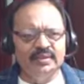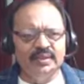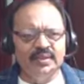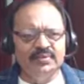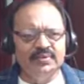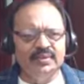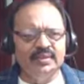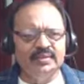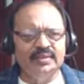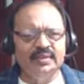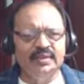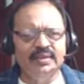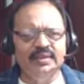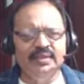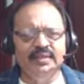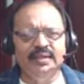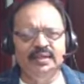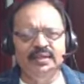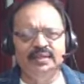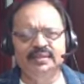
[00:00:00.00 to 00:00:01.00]
never
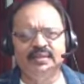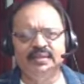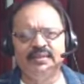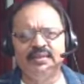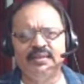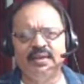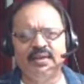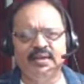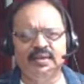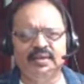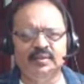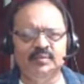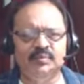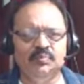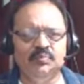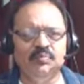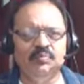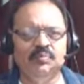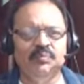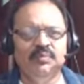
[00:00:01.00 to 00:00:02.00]
really had the
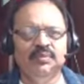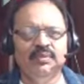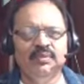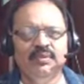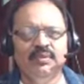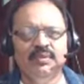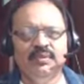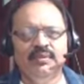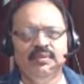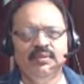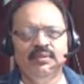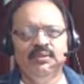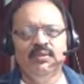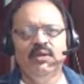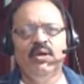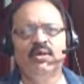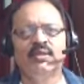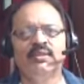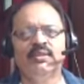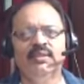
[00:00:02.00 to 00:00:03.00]
time
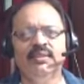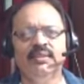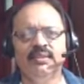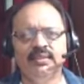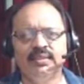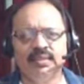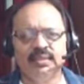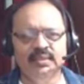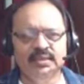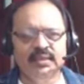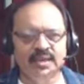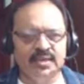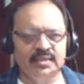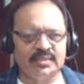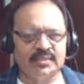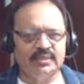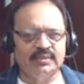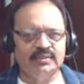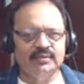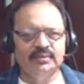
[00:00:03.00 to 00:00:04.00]
nor the
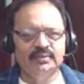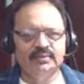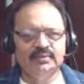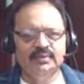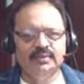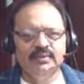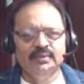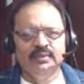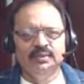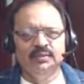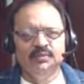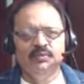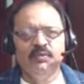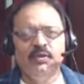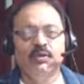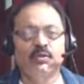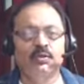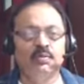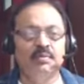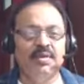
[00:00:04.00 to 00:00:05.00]
inclination
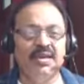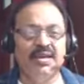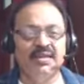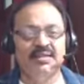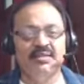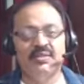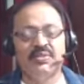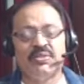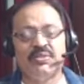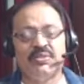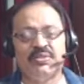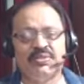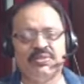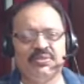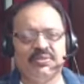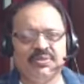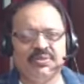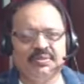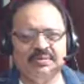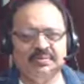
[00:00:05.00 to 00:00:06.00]
for
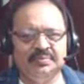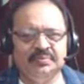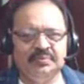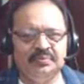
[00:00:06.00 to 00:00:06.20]
romance.